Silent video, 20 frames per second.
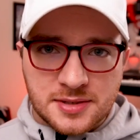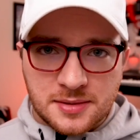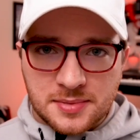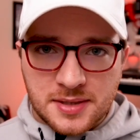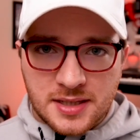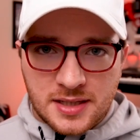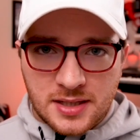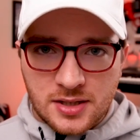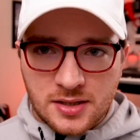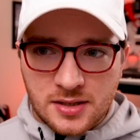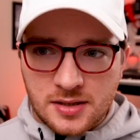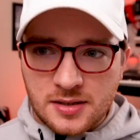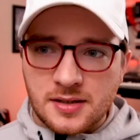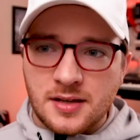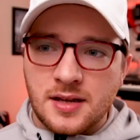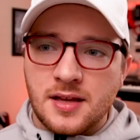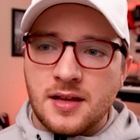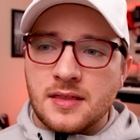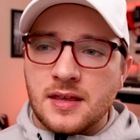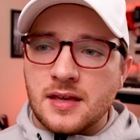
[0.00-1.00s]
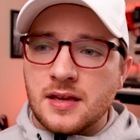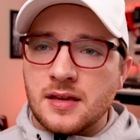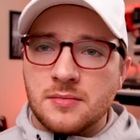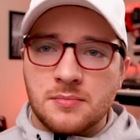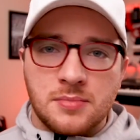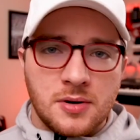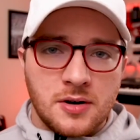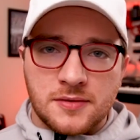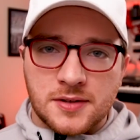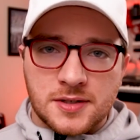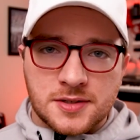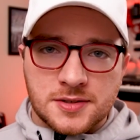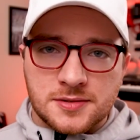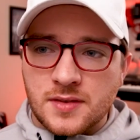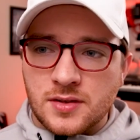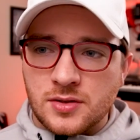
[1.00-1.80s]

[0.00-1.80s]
up here, then perfect.